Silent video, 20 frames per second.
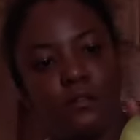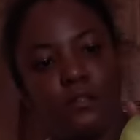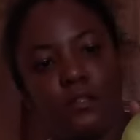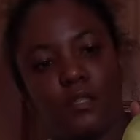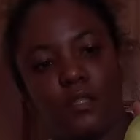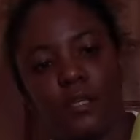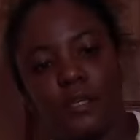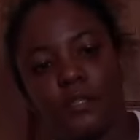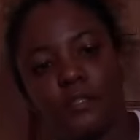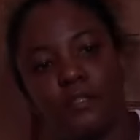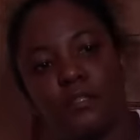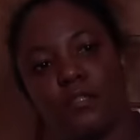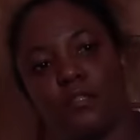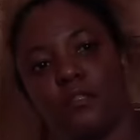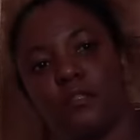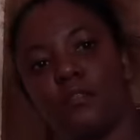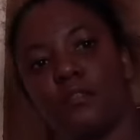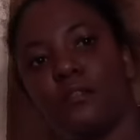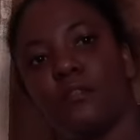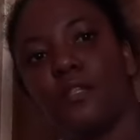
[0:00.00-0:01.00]

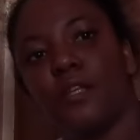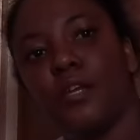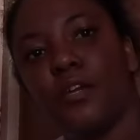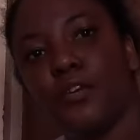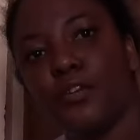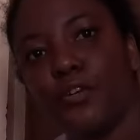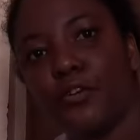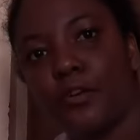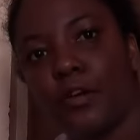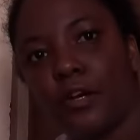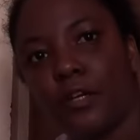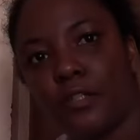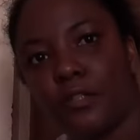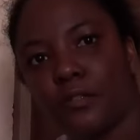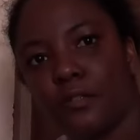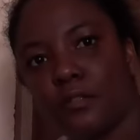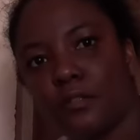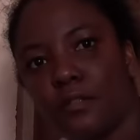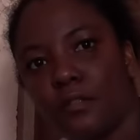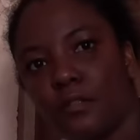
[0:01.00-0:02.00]
this
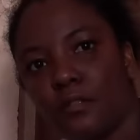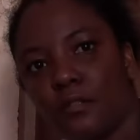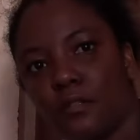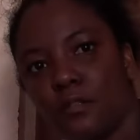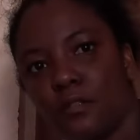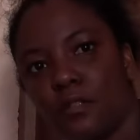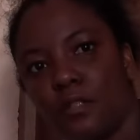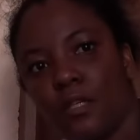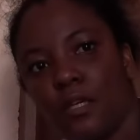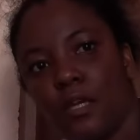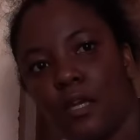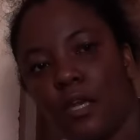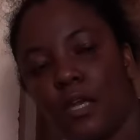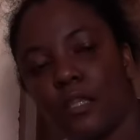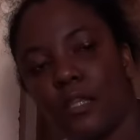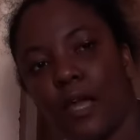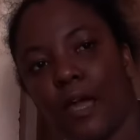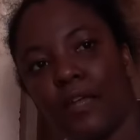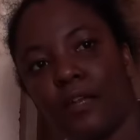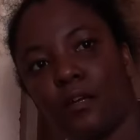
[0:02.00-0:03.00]
deodorant
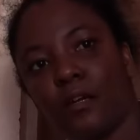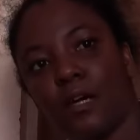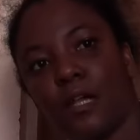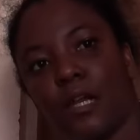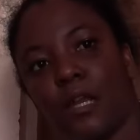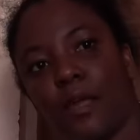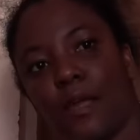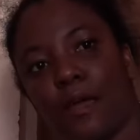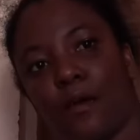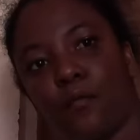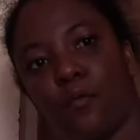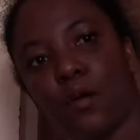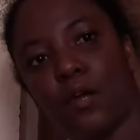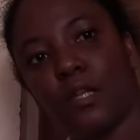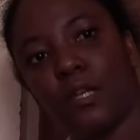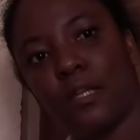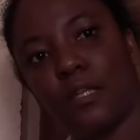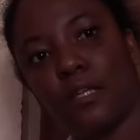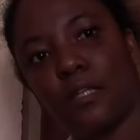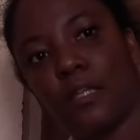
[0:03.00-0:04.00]
it had a clear
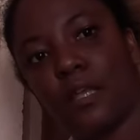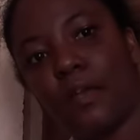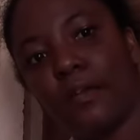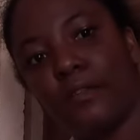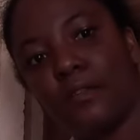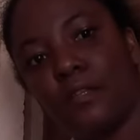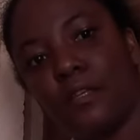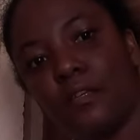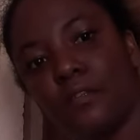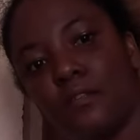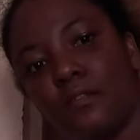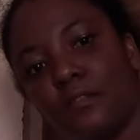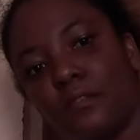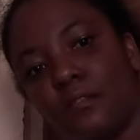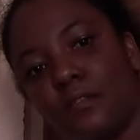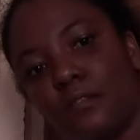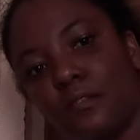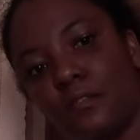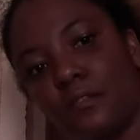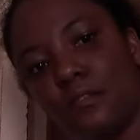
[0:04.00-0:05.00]
one and it had
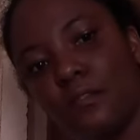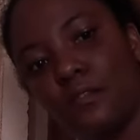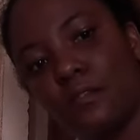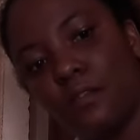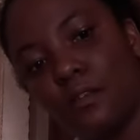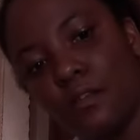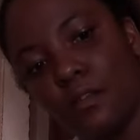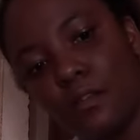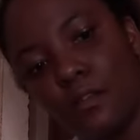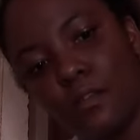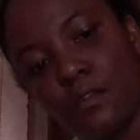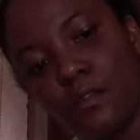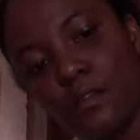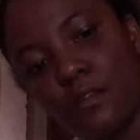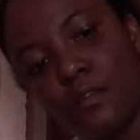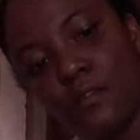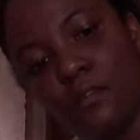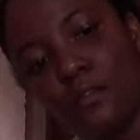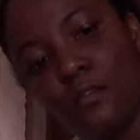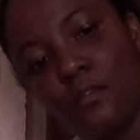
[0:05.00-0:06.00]
this
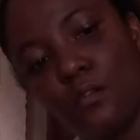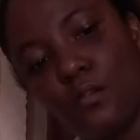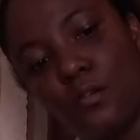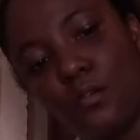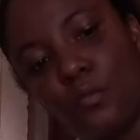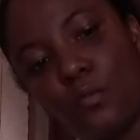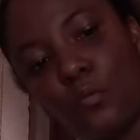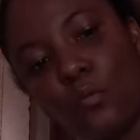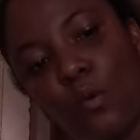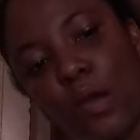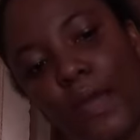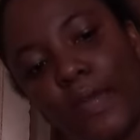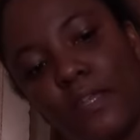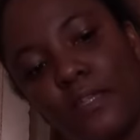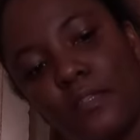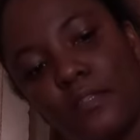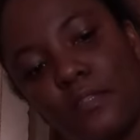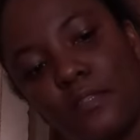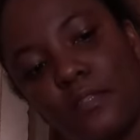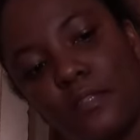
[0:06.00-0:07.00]

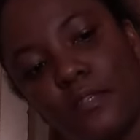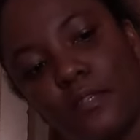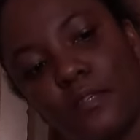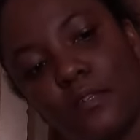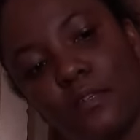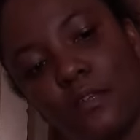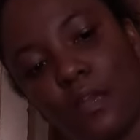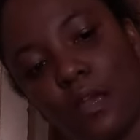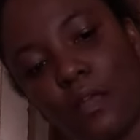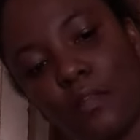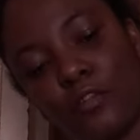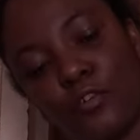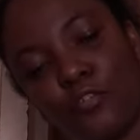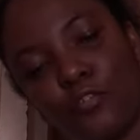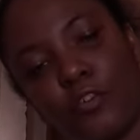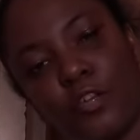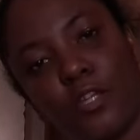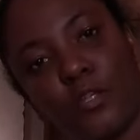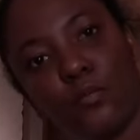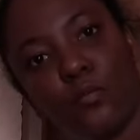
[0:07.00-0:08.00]
white and
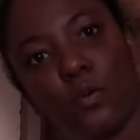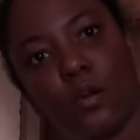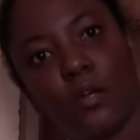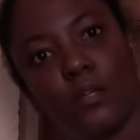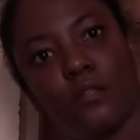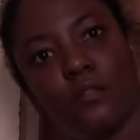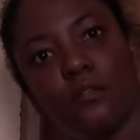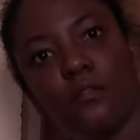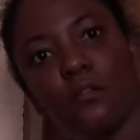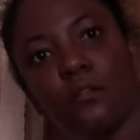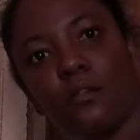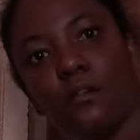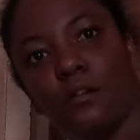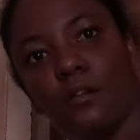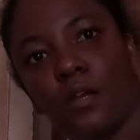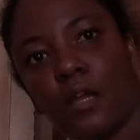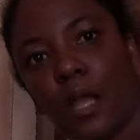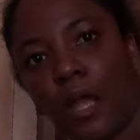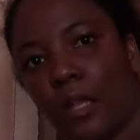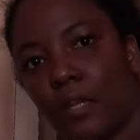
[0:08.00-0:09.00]
green one
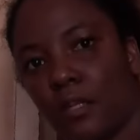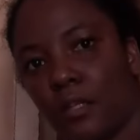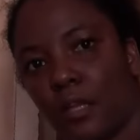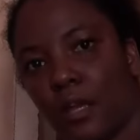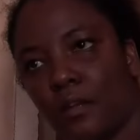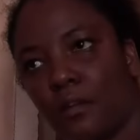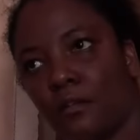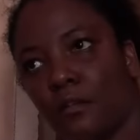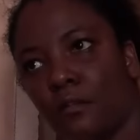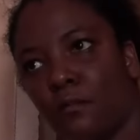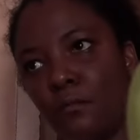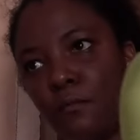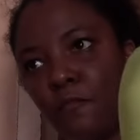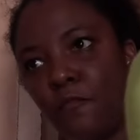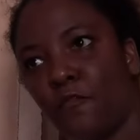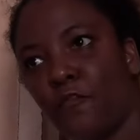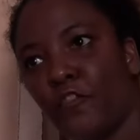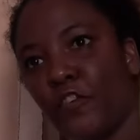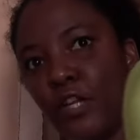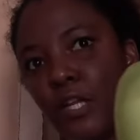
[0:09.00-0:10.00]
and it had a
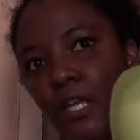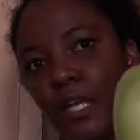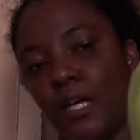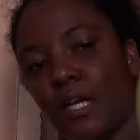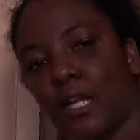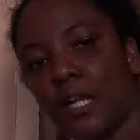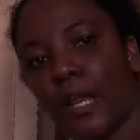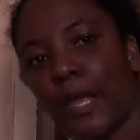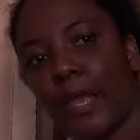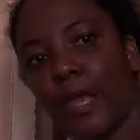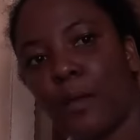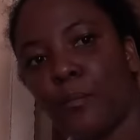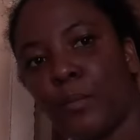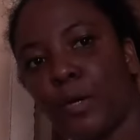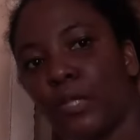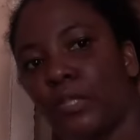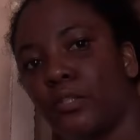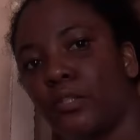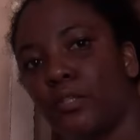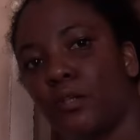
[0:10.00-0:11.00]
fully clear
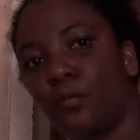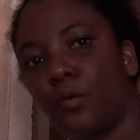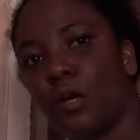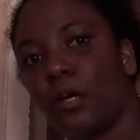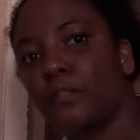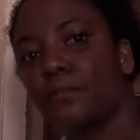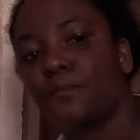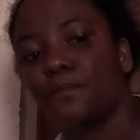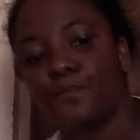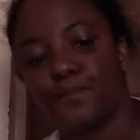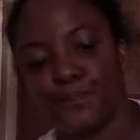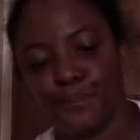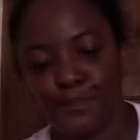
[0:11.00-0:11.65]
bottle one